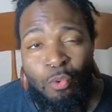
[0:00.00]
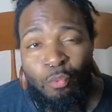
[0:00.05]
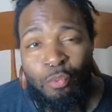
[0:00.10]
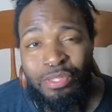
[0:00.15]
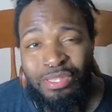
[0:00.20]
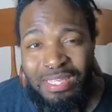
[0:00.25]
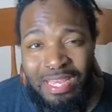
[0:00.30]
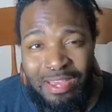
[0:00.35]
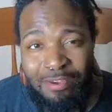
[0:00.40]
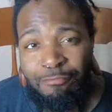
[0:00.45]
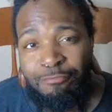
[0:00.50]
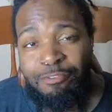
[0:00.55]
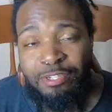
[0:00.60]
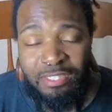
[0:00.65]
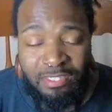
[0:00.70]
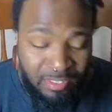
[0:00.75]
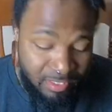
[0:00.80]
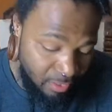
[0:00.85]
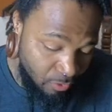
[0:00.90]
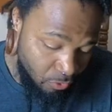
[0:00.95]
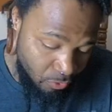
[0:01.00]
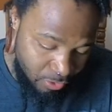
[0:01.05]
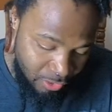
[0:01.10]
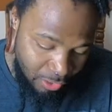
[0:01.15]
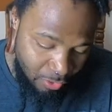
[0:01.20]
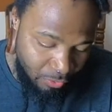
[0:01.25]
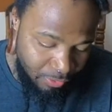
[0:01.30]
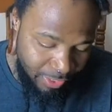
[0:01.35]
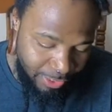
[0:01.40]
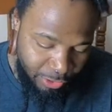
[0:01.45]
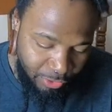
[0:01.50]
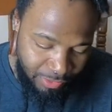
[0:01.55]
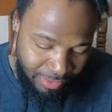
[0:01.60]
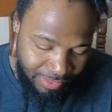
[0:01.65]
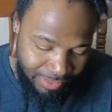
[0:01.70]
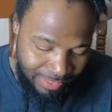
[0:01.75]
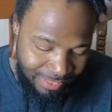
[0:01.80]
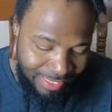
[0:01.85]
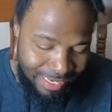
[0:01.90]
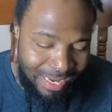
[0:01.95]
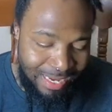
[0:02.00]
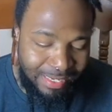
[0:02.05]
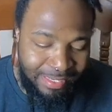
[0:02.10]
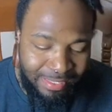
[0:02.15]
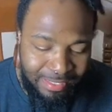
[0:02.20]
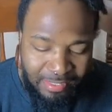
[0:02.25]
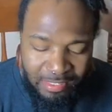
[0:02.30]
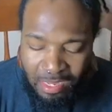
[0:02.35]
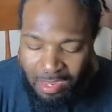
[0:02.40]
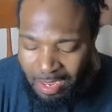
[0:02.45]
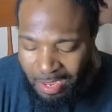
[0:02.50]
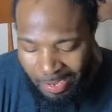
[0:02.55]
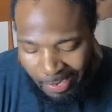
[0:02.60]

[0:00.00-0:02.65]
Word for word: with every single tone that you can get out of this.